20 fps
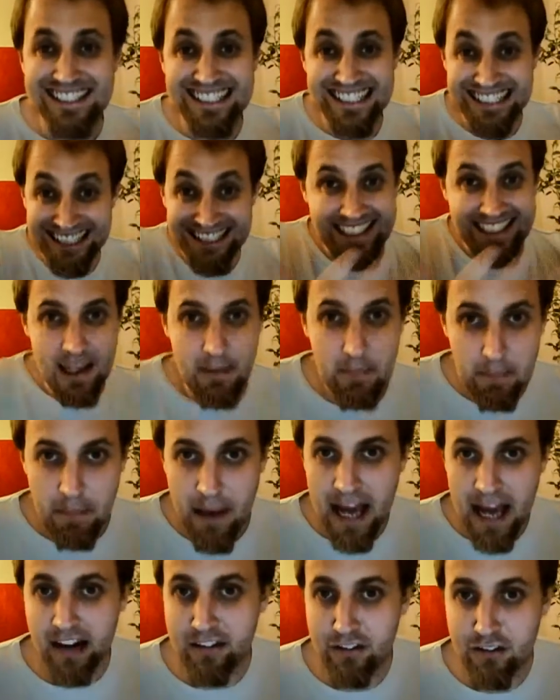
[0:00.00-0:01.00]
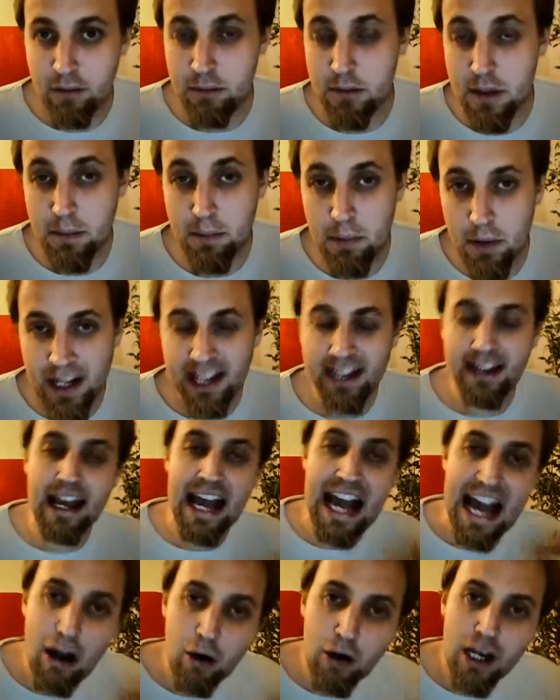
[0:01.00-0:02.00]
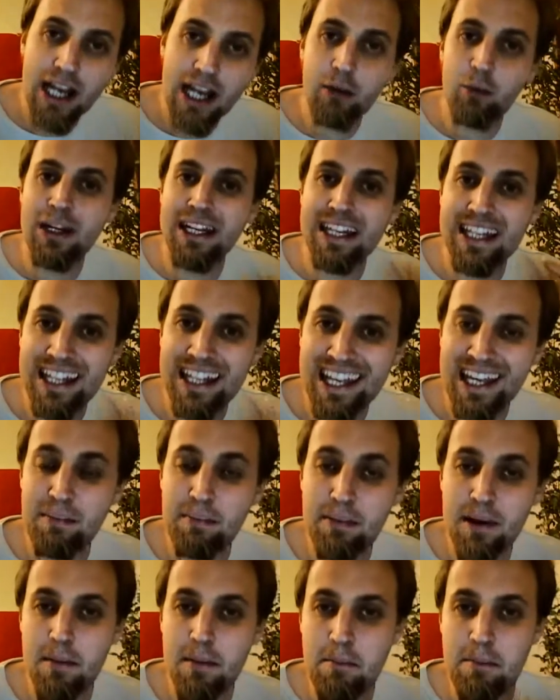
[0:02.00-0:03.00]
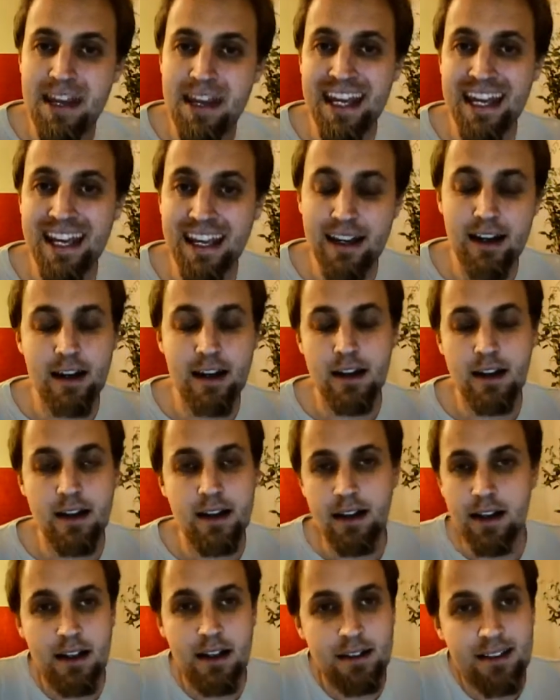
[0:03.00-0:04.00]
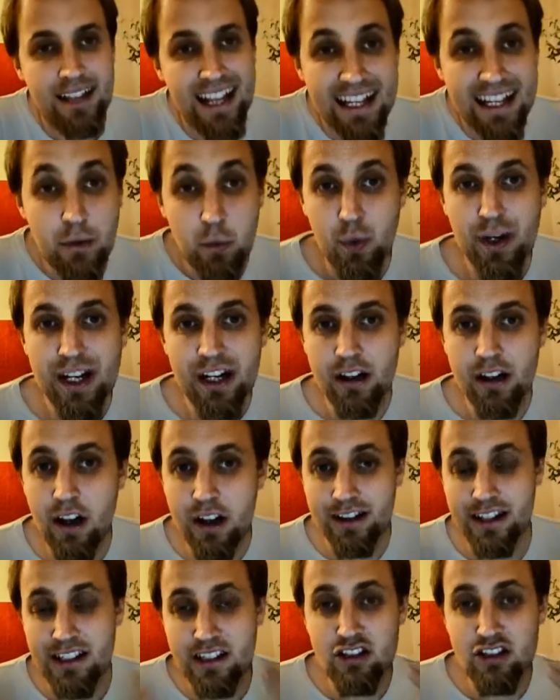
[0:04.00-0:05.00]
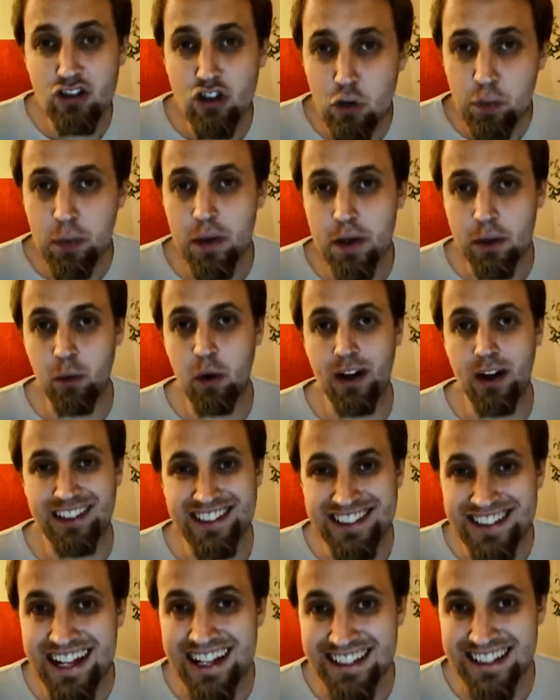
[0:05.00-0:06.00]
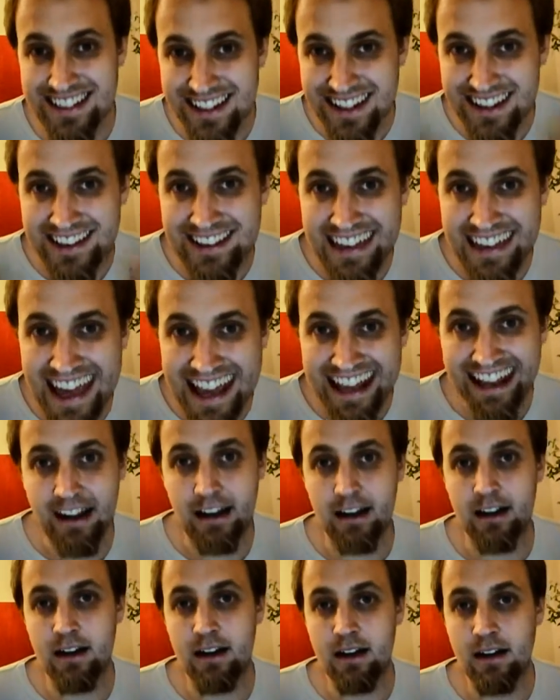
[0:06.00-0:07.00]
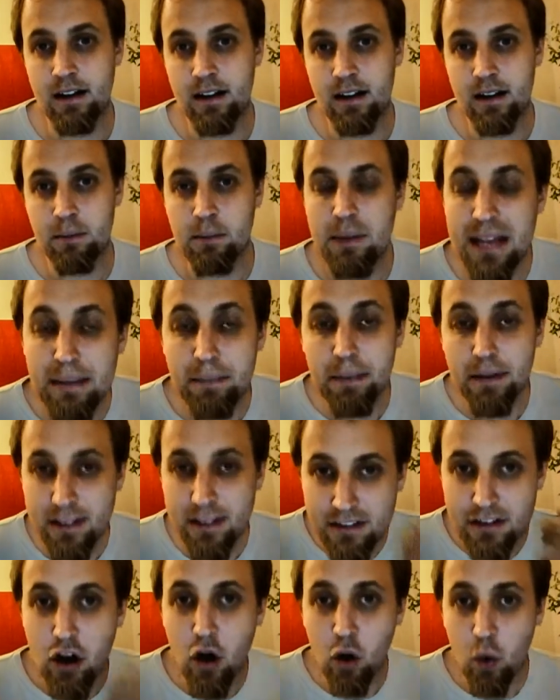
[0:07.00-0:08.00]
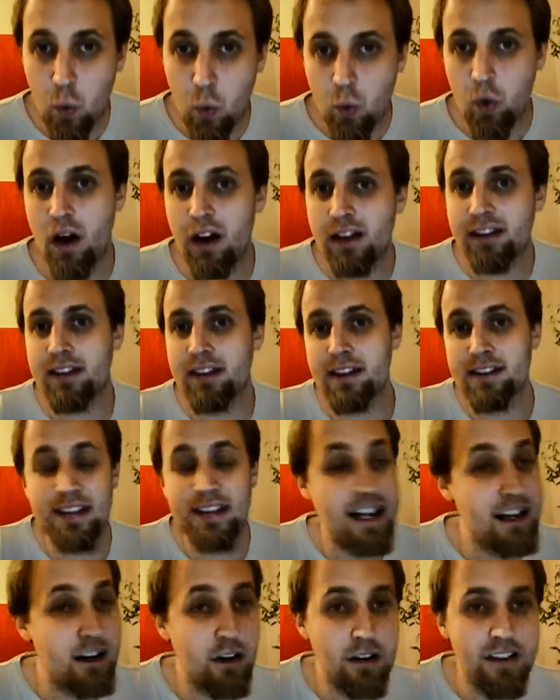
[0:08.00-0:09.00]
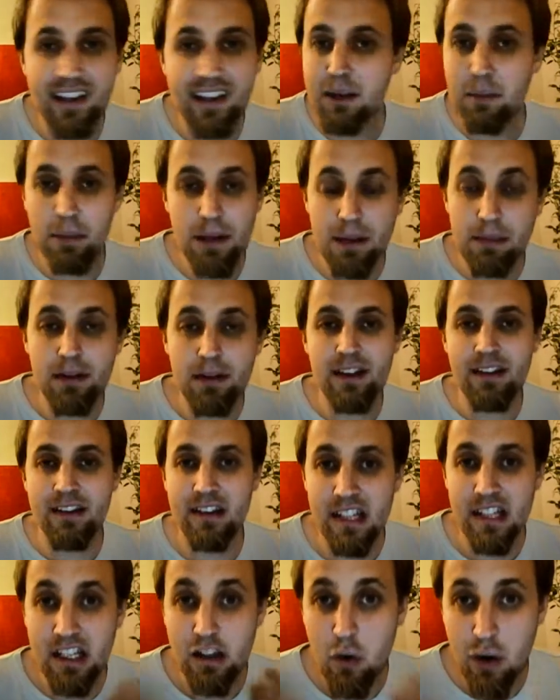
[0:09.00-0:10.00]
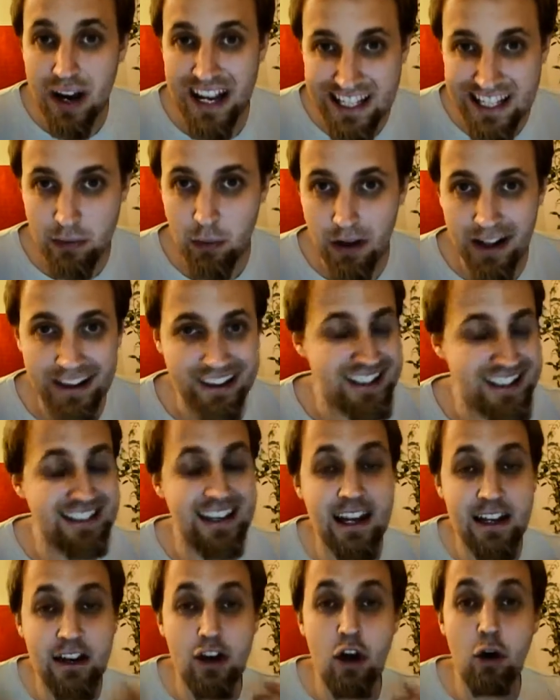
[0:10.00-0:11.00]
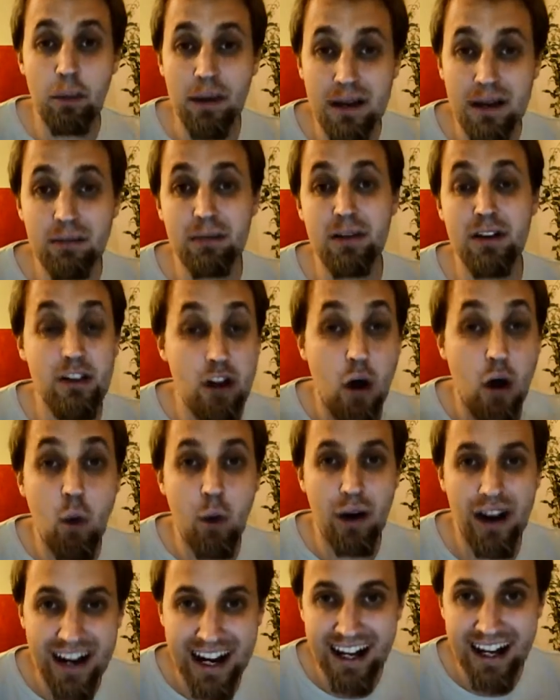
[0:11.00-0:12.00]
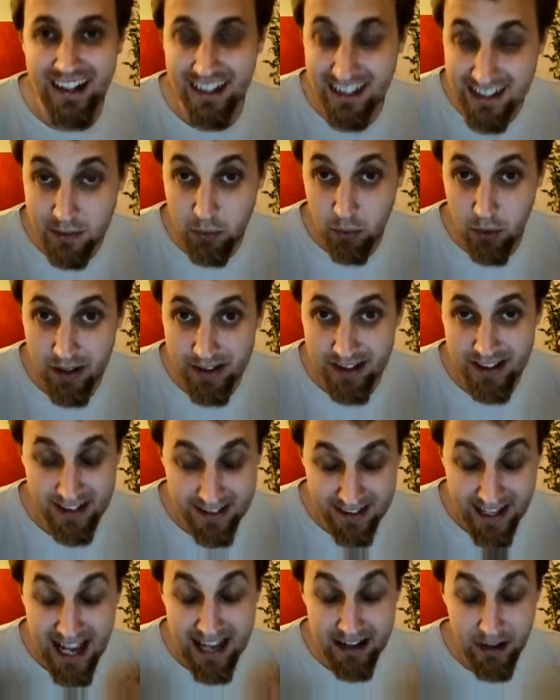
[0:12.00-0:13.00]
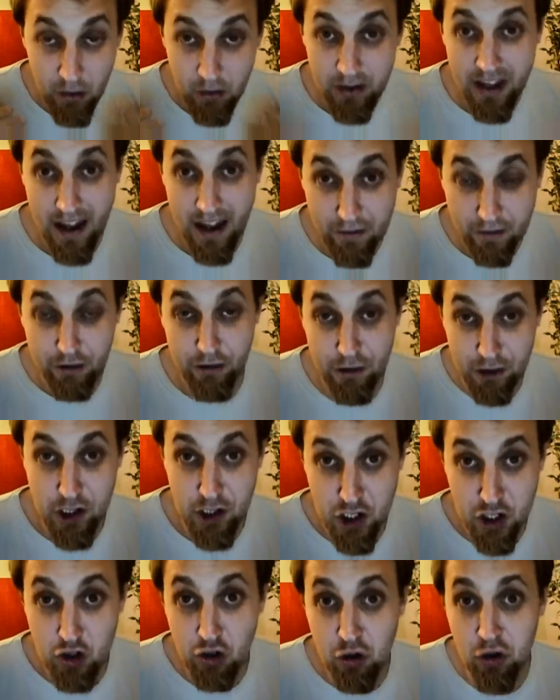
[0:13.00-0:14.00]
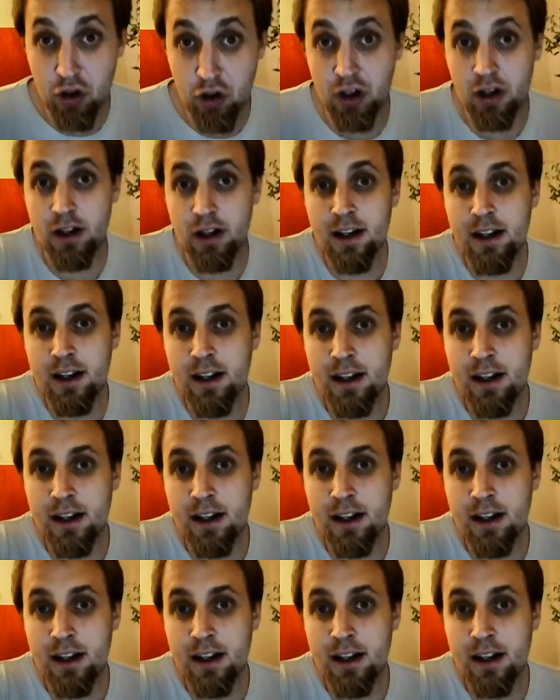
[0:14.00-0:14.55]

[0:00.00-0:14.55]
step back from the brink? How can we keep being... Like, we're not the stupid ones. That's the thing. People don't want this. I don't think people in the US want this. I know people nowhere else want this. I know that for sure.